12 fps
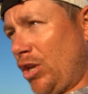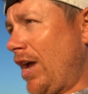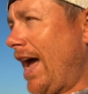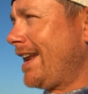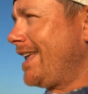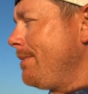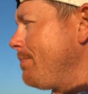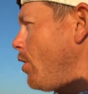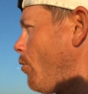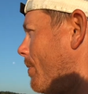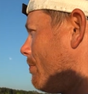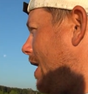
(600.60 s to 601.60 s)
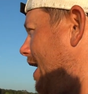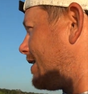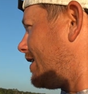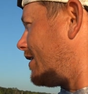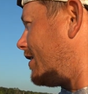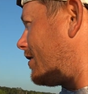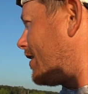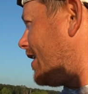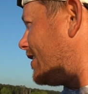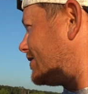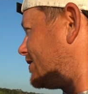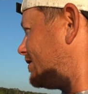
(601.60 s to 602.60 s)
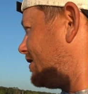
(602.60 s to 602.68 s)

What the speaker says: You gotta keep an open mind out here, guys.